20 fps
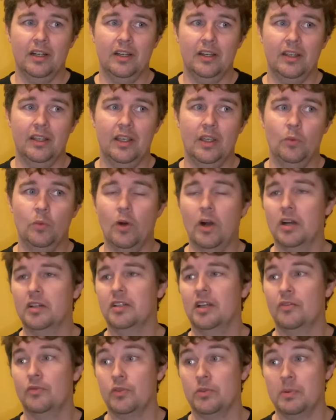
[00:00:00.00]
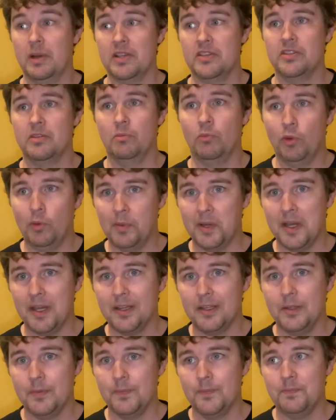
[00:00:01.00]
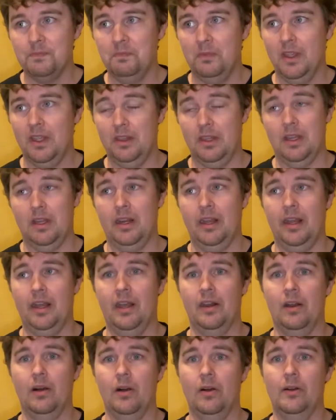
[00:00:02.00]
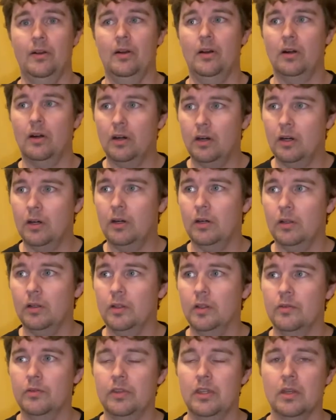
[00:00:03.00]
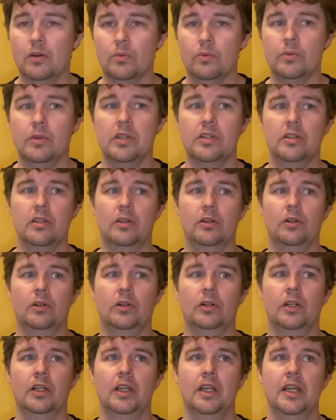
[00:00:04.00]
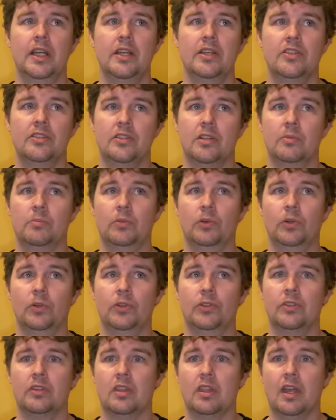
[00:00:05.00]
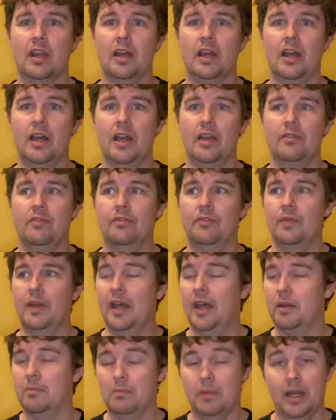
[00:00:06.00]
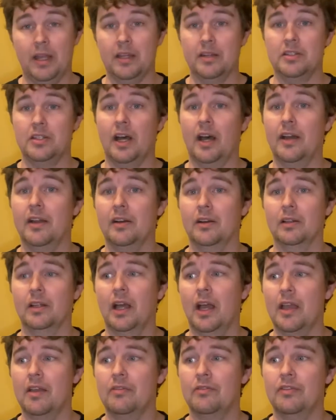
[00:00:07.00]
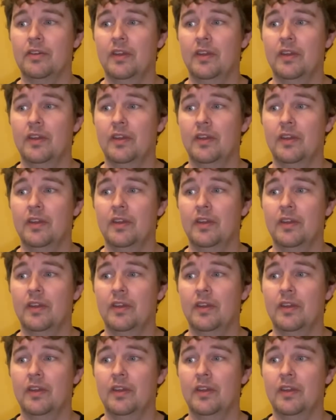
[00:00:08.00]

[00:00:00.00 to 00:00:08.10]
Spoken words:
he walked off with my cymbal bag, and that had all of the original cymbals that I've had my entire life,